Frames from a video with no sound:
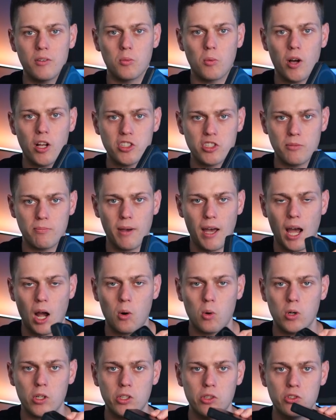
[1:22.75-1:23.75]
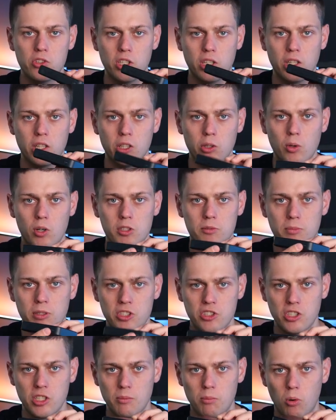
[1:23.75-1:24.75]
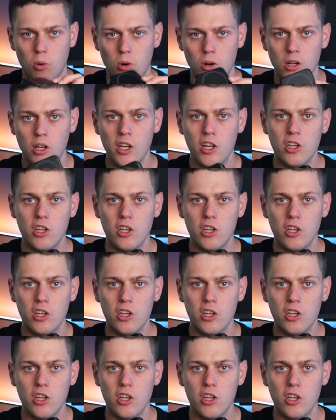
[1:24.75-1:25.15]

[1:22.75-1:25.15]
watts of power using the USB-C port,